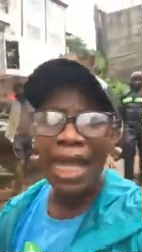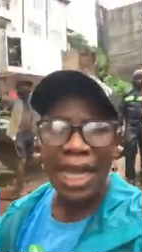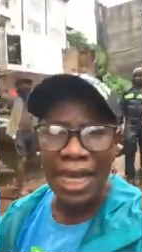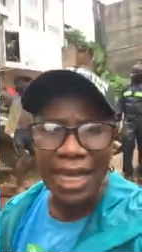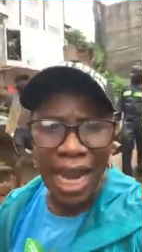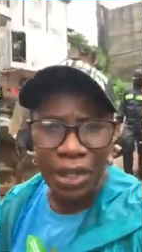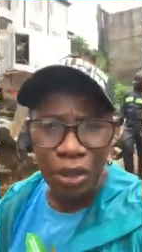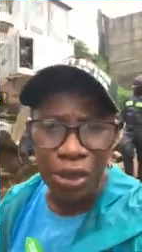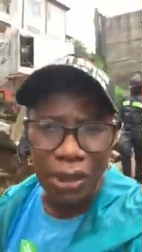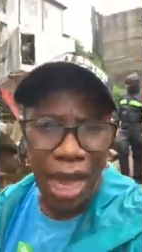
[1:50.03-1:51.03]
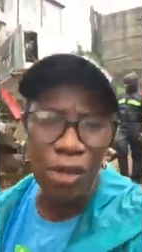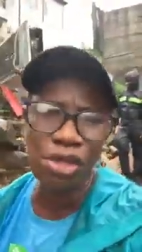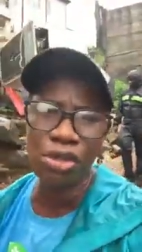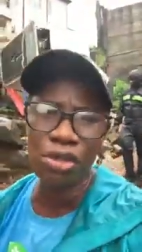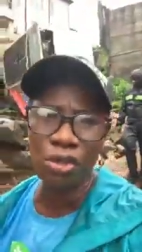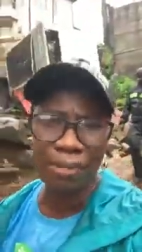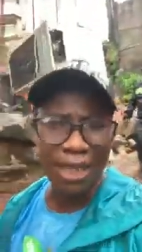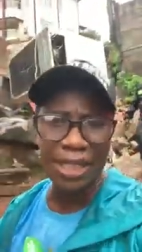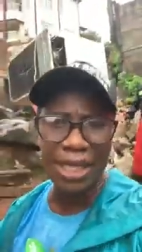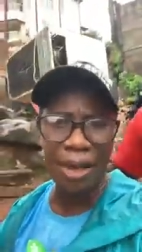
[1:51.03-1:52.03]
Elect not a council
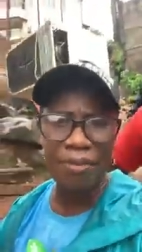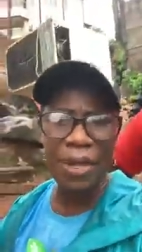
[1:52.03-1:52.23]
manager,